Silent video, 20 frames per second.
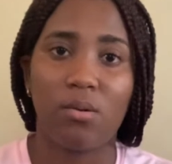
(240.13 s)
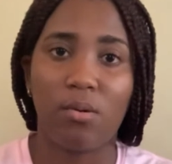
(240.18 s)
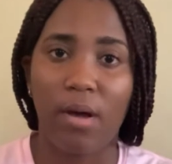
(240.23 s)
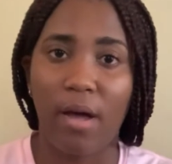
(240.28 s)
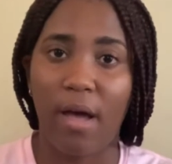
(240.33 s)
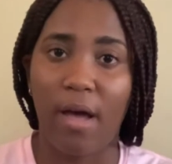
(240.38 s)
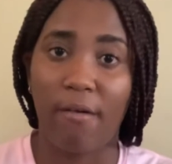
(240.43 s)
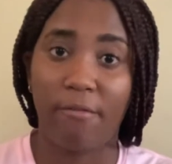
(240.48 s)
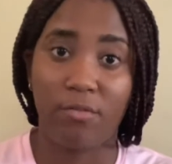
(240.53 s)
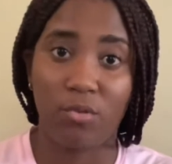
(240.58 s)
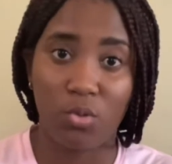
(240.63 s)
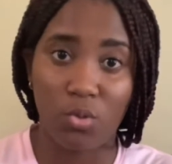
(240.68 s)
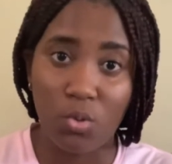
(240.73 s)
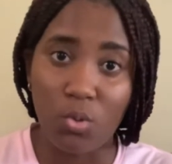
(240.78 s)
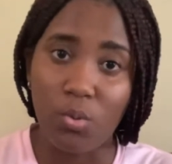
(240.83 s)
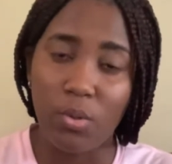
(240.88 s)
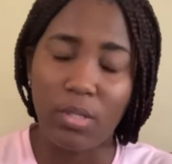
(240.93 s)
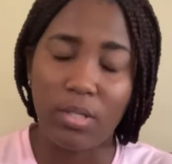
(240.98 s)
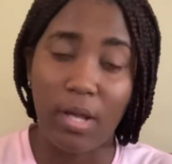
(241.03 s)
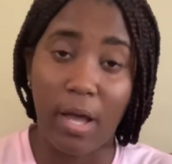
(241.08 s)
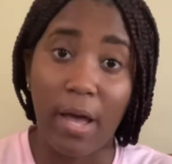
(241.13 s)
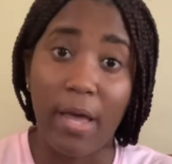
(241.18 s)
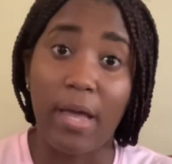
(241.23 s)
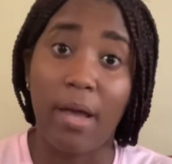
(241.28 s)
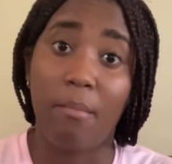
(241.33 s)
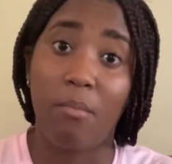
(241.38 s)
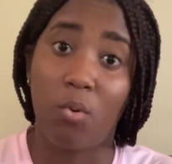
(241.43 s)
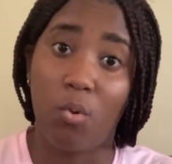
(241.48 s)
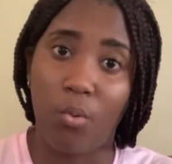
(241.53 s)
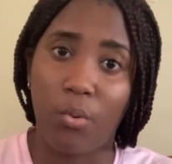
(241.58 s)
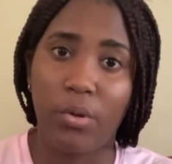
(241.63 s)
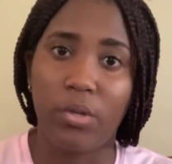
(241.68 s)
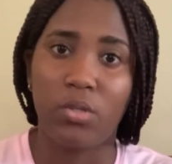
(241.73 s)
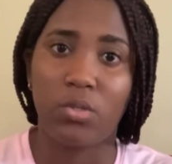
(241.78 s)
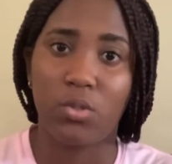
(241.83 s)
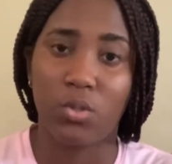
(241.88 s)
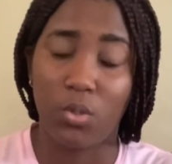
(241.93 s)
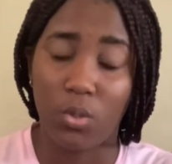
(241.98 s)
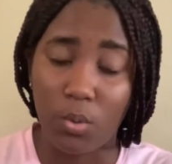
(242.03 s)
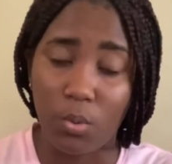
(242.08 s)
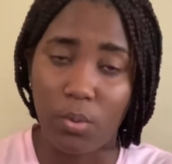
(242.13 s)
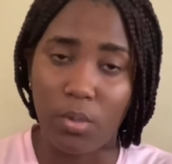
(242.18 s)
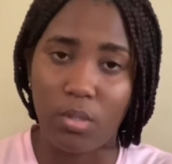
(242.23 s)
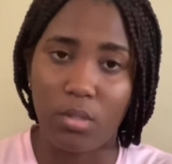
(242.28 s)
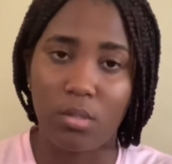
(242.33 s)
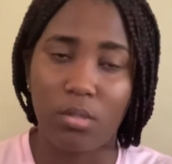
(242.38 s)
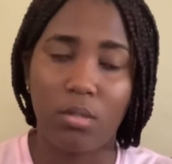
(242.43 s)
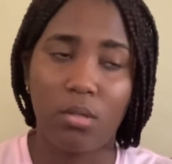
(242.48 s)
I have to do it, I am going to do it.